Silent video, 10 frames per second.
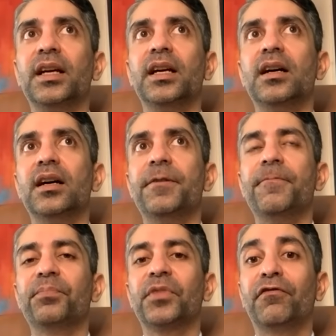
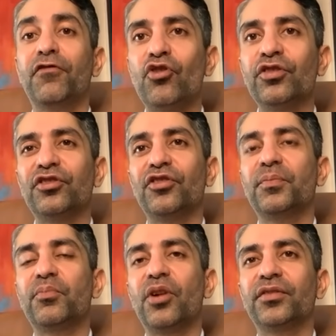um, the focus on
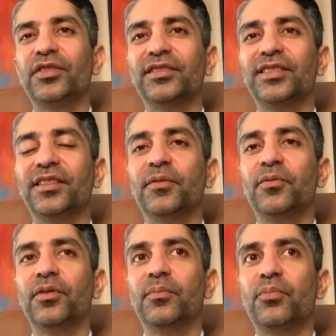the process, and the
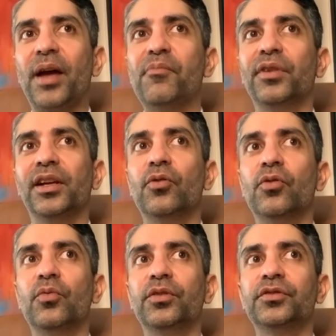primary
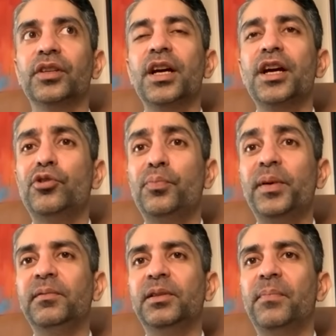goal was to
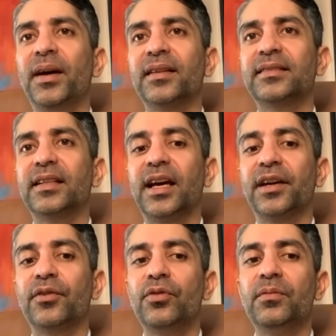be the best that I
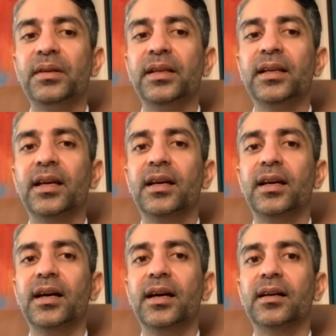could be
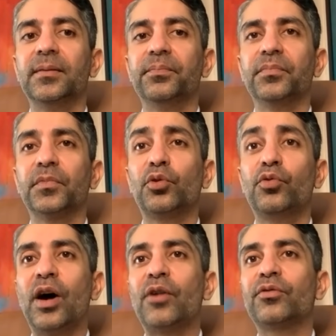um,
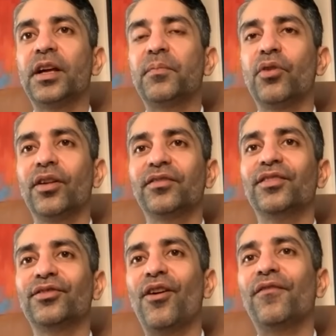throughout that
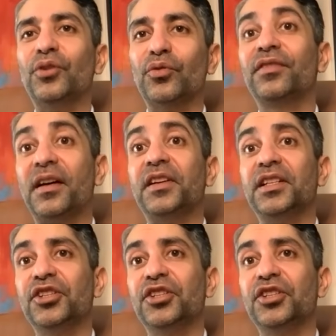process of those 70